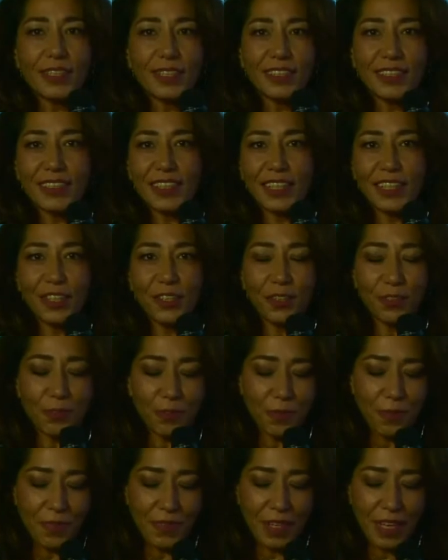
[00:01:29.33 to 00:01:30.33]
years
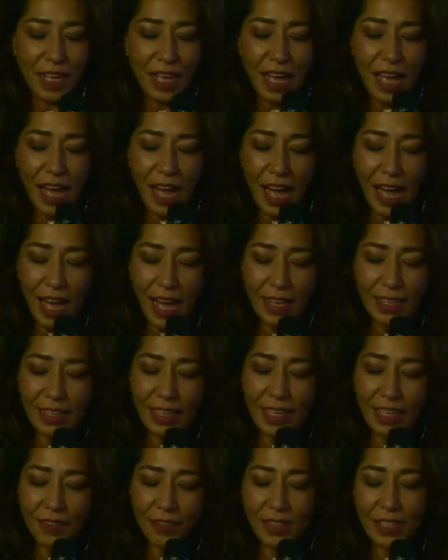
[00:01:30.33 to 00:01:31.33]
ago, I
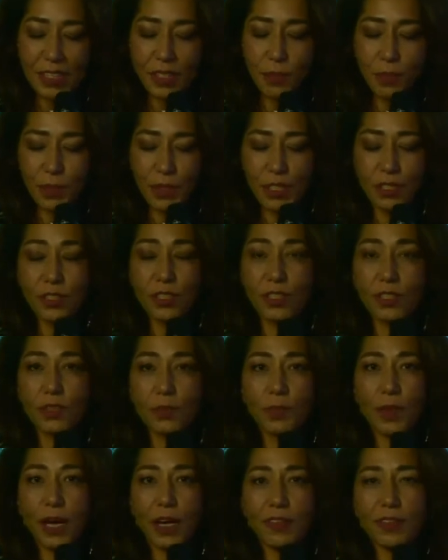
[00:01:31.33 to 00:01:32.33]
gave a speech
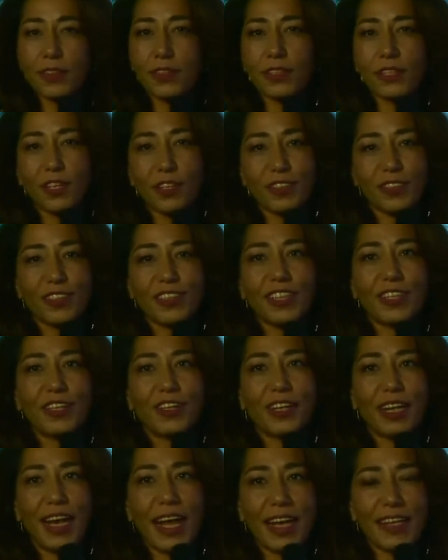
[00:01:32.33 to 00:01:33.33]
inspired not in
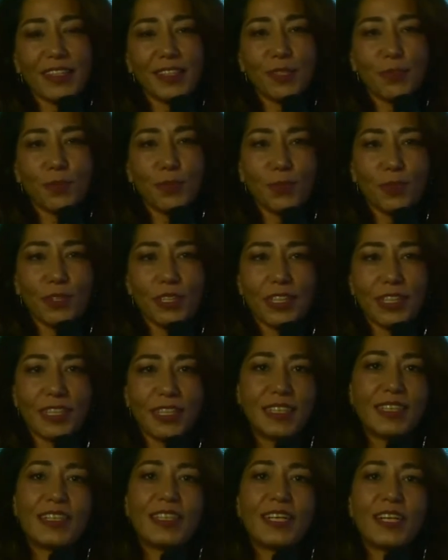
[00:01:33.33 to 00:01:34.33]
your last book,
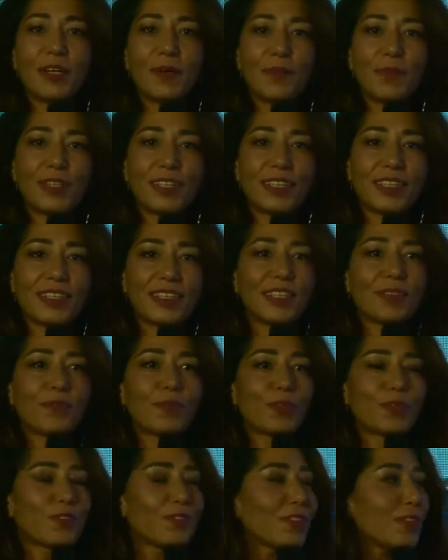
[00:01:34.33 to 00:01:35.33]
but in the
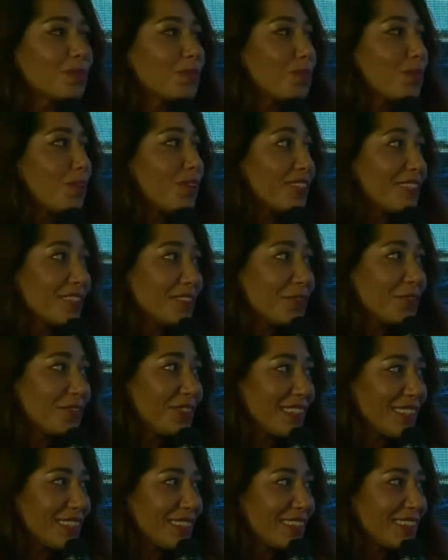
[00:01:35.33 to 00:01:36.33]
most important
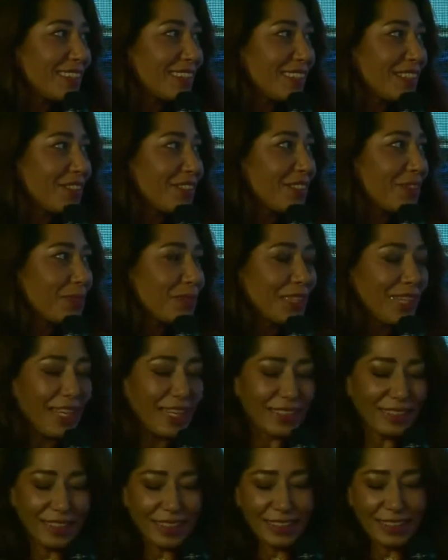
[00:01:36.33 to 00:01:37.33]
things still
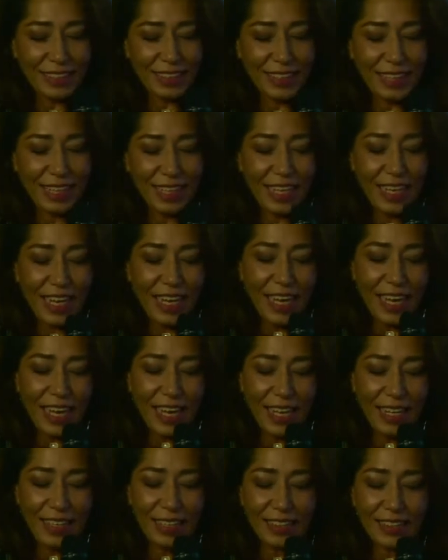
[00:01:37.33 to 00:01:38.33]
illuminated.
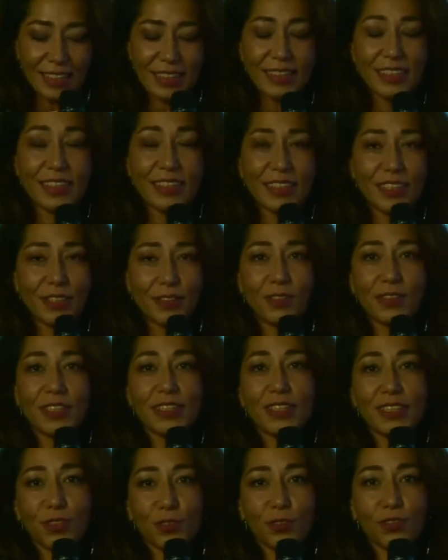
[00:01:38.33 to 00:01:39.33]
And it is still,
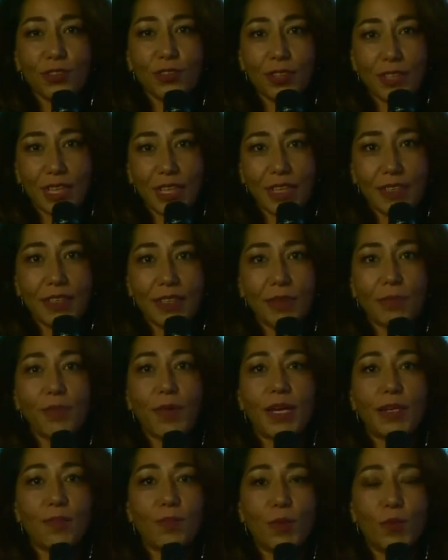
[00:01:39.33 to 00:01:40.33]
until today,
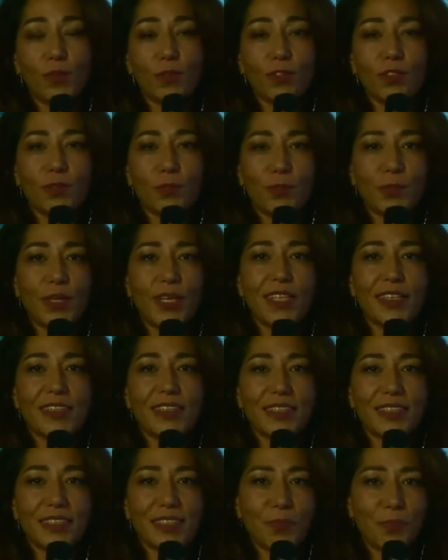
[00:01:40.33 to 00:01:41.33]
my most
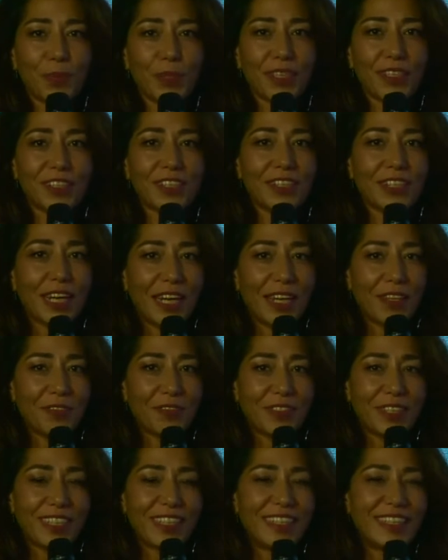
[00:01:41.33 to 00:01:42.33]
praised speech
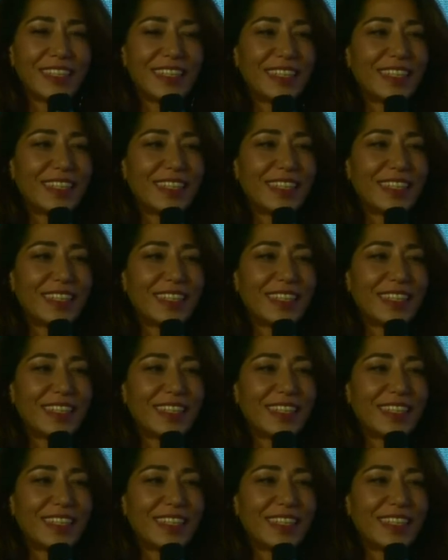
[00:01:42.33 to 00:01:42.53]
ever.